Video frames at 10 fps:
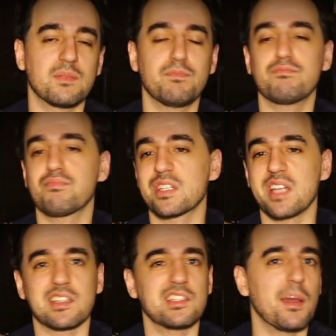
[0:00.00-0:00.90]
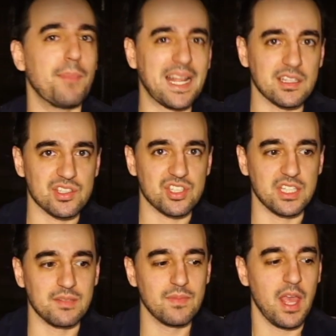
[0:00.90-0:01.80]
protecting your balance
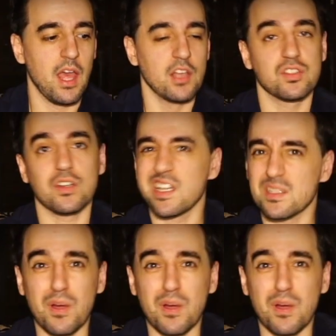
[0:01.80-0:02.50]
sheet. So yes,